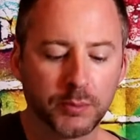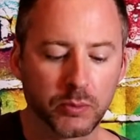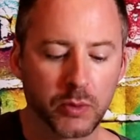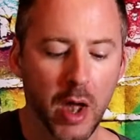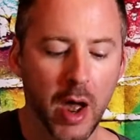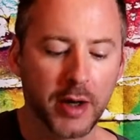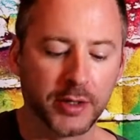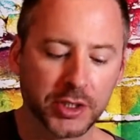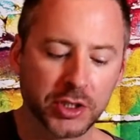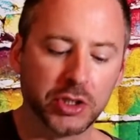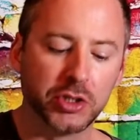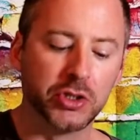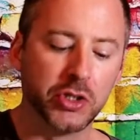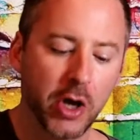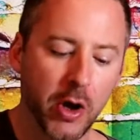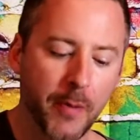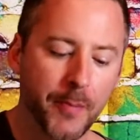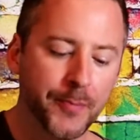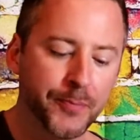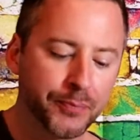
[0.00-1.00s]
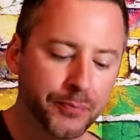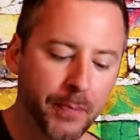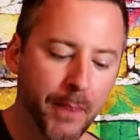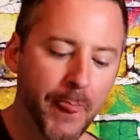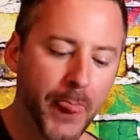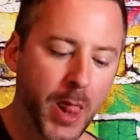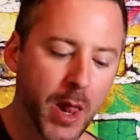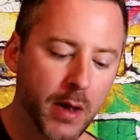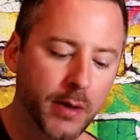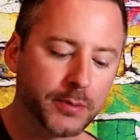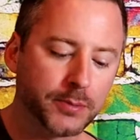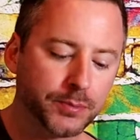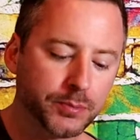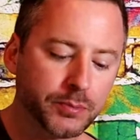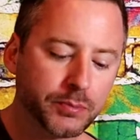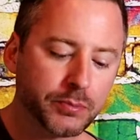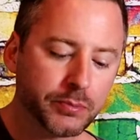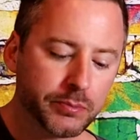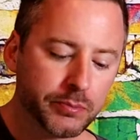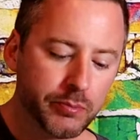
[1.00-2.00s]
Yeah, this is good.
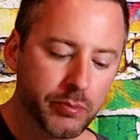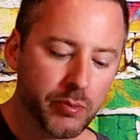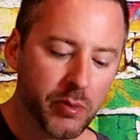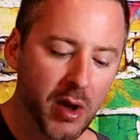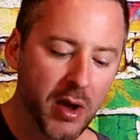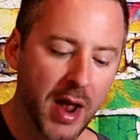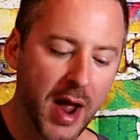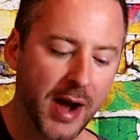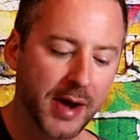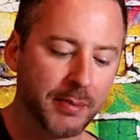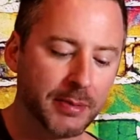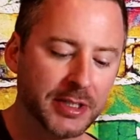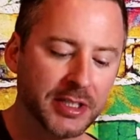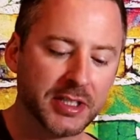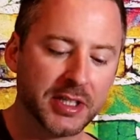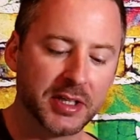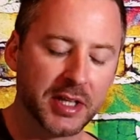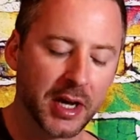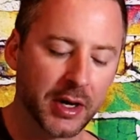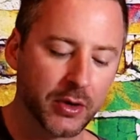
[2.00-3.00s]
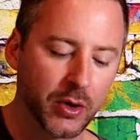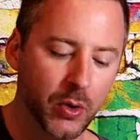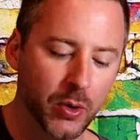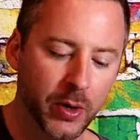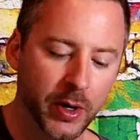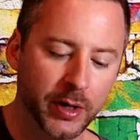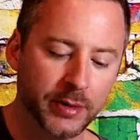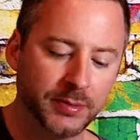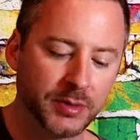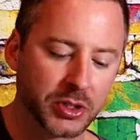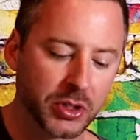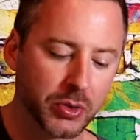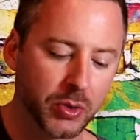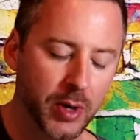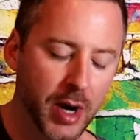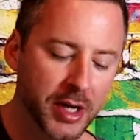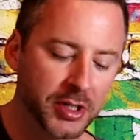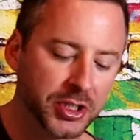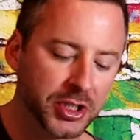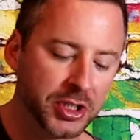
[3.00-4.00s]
Yeah, I mean you get that corn, the
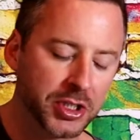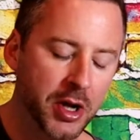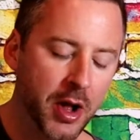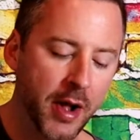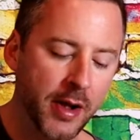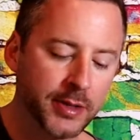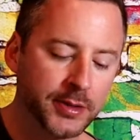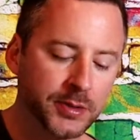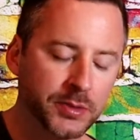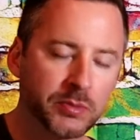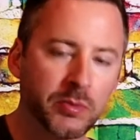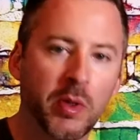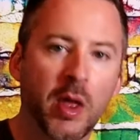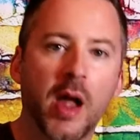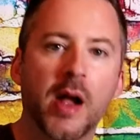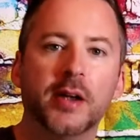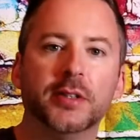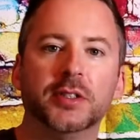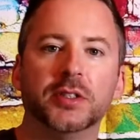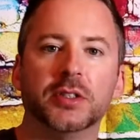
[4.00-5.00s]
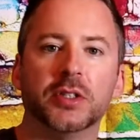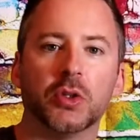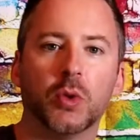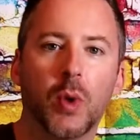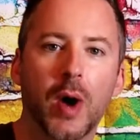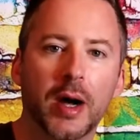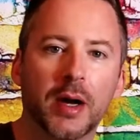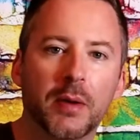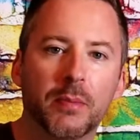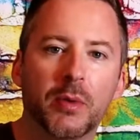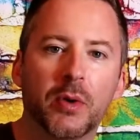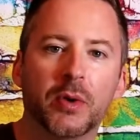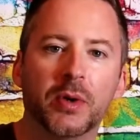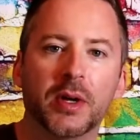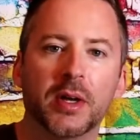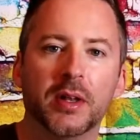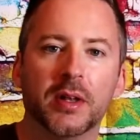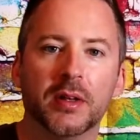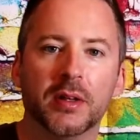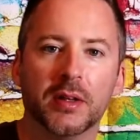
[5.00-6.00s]
crunch, the
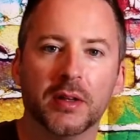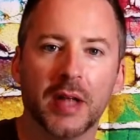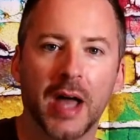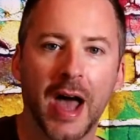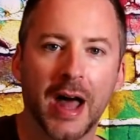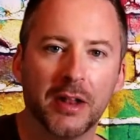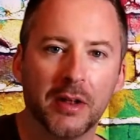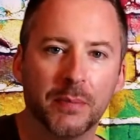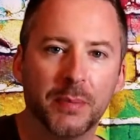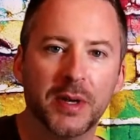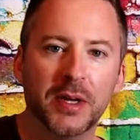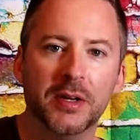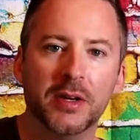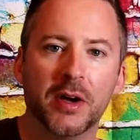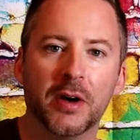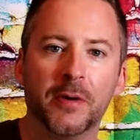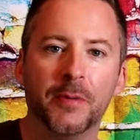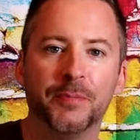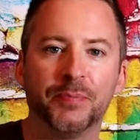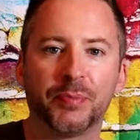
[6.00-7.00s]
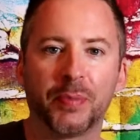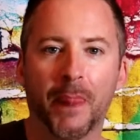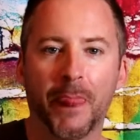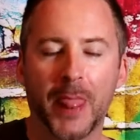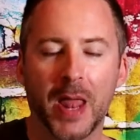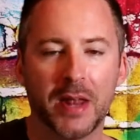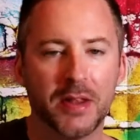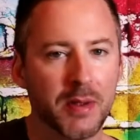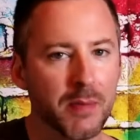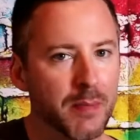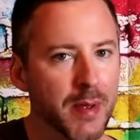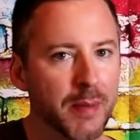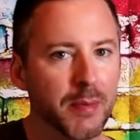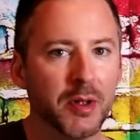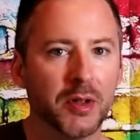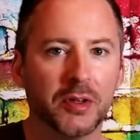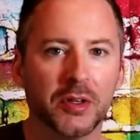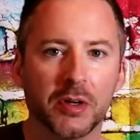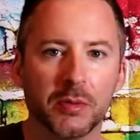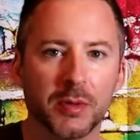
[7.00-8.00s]
guacamole, the jalapeno, and then maybe
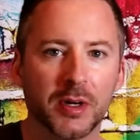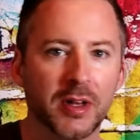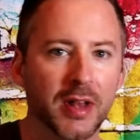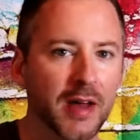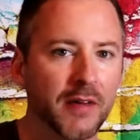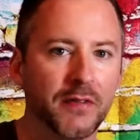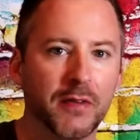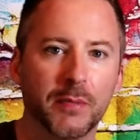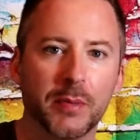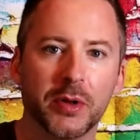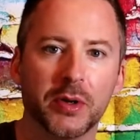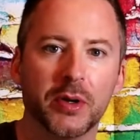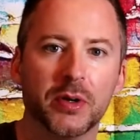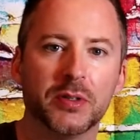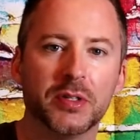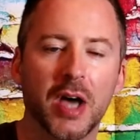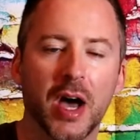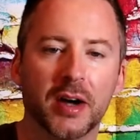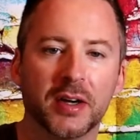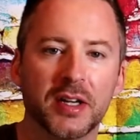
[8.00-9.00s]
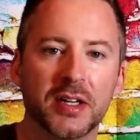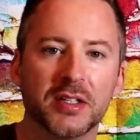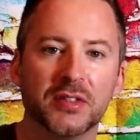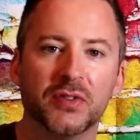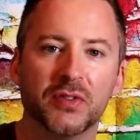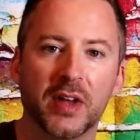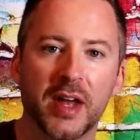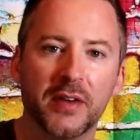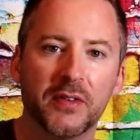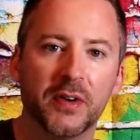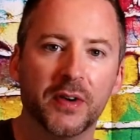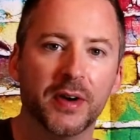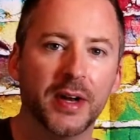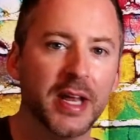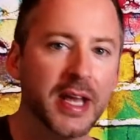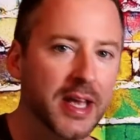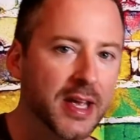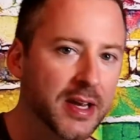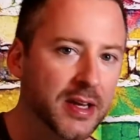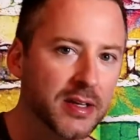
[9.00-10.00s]
a little bit of that familiar Takis flavor and
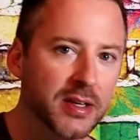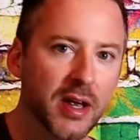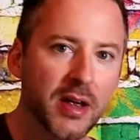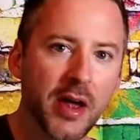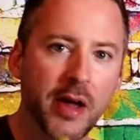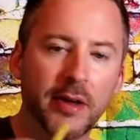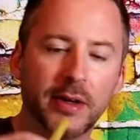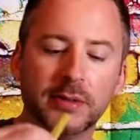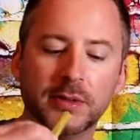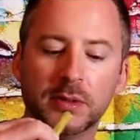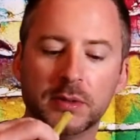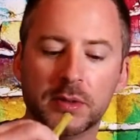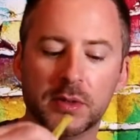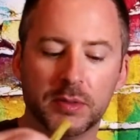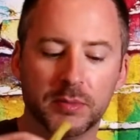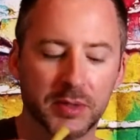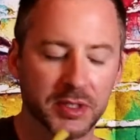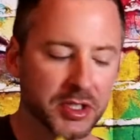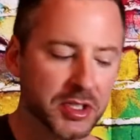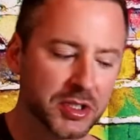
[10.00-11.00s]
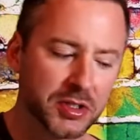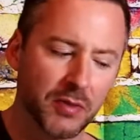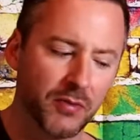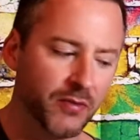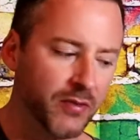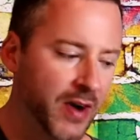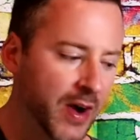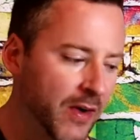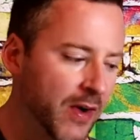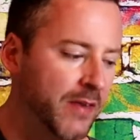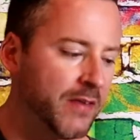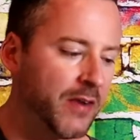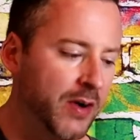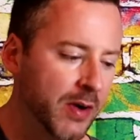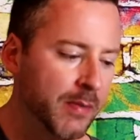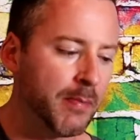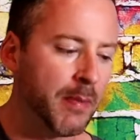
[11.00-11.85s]
heat, but just very, very